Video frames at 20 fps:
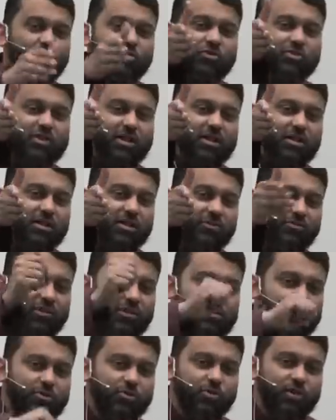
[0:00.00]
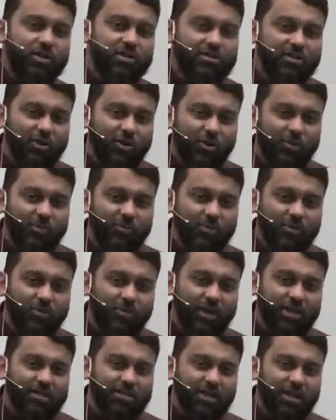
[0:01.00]
You recited in Fajr 2 days ago,
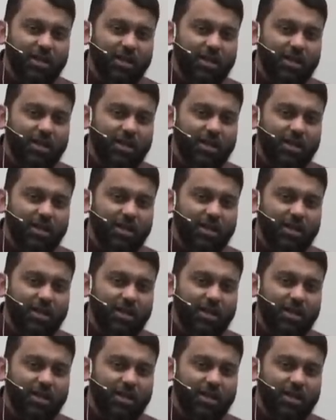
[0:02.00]
right?